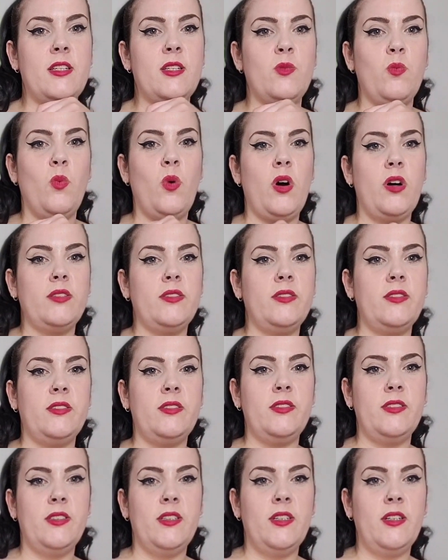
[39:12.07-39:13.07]

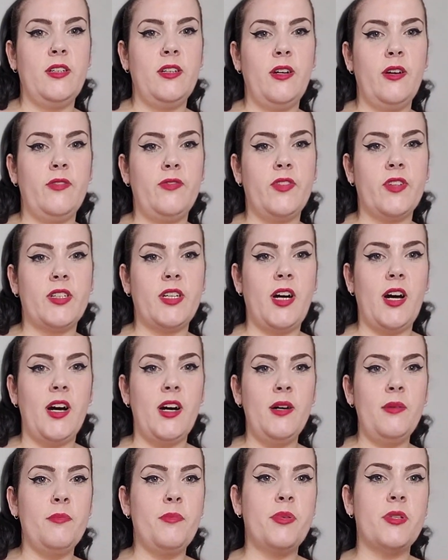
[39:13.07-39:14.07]
one of the
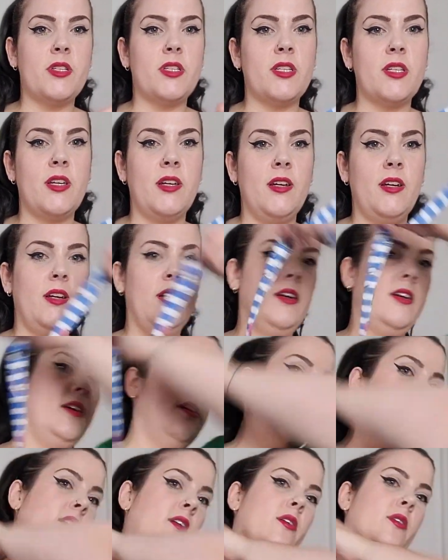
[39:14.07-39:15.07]
cups
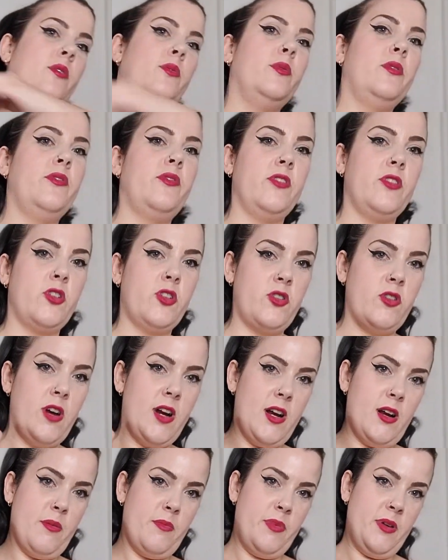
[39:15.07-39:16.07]
with the
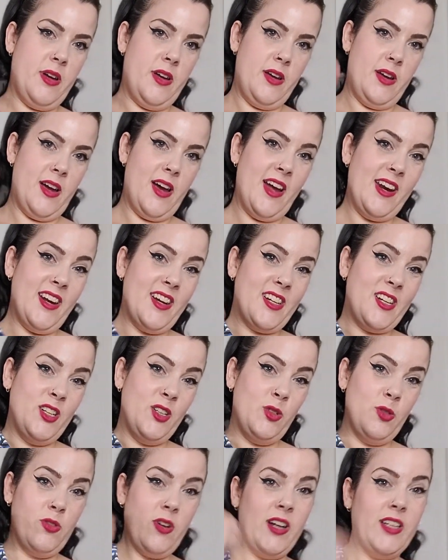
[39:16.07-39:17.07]
strap, and I can
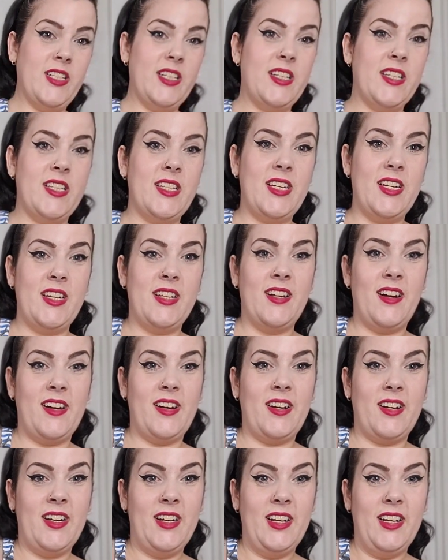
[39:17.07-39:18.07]
already see
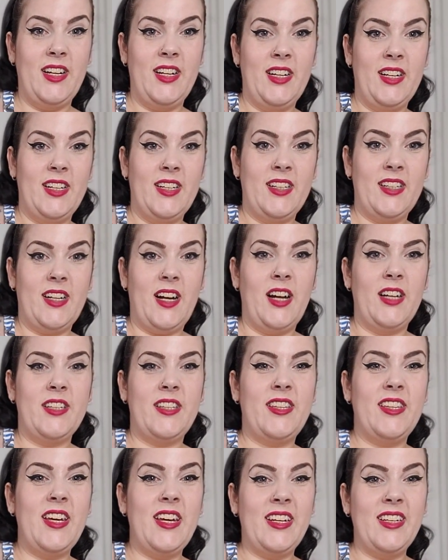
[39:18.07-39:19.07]
that I
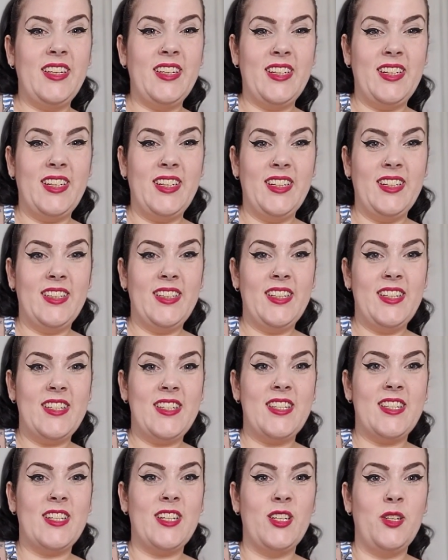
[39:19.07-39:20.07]
think this
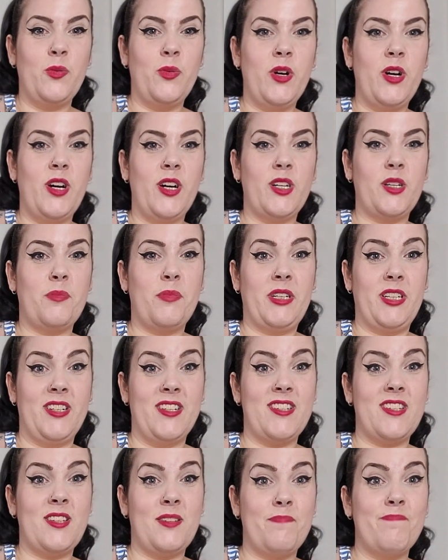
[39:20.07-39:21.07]
is going to work
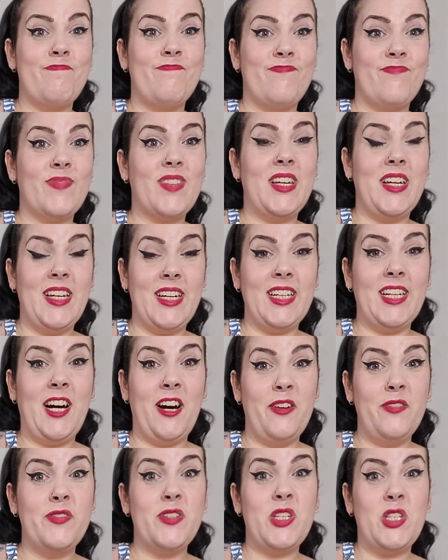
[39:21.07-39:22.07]
because it
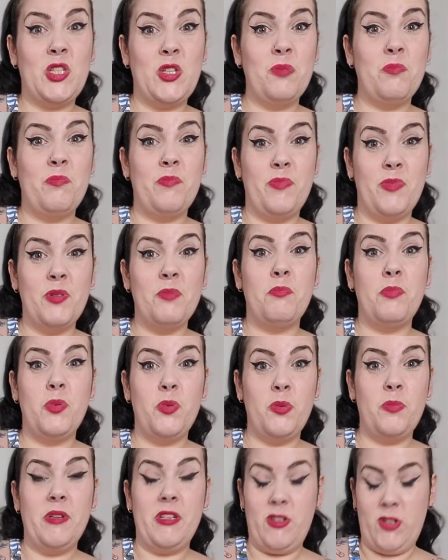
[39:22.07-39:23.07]
covers the
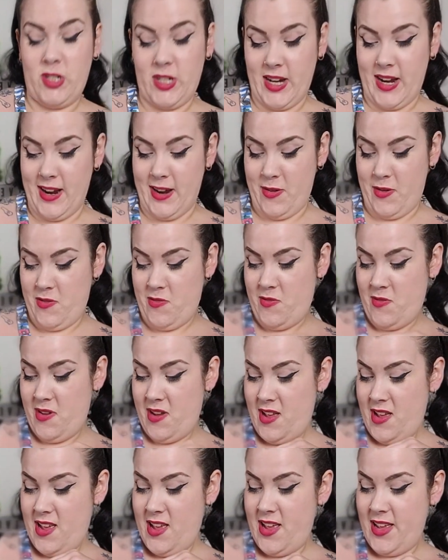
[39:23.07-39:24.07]
boobage now.
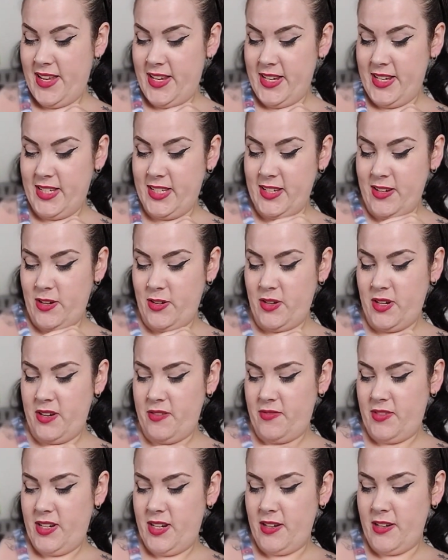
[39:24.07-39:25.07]
So
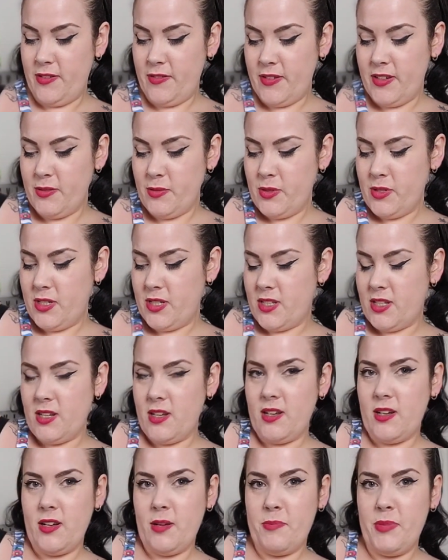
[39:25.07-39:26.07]
even if it was
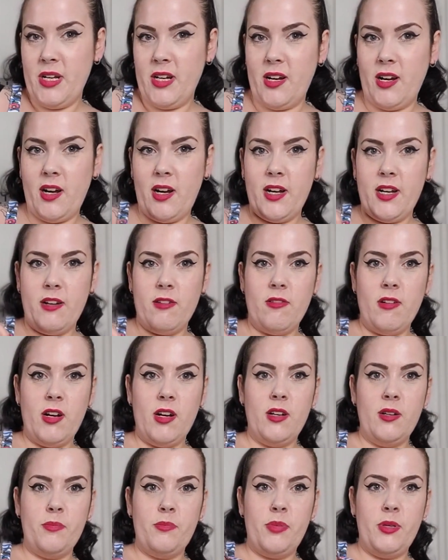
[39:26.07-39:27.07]
a bit higher
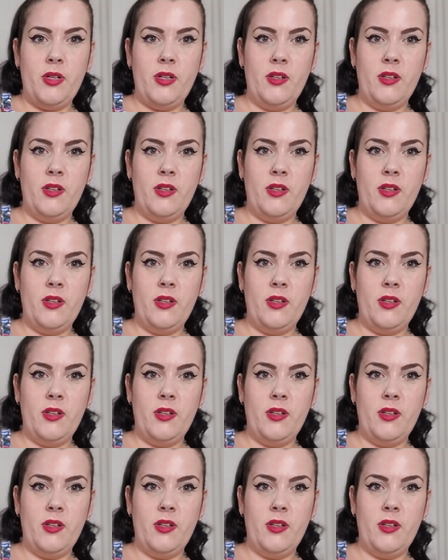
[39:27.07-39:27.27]
up,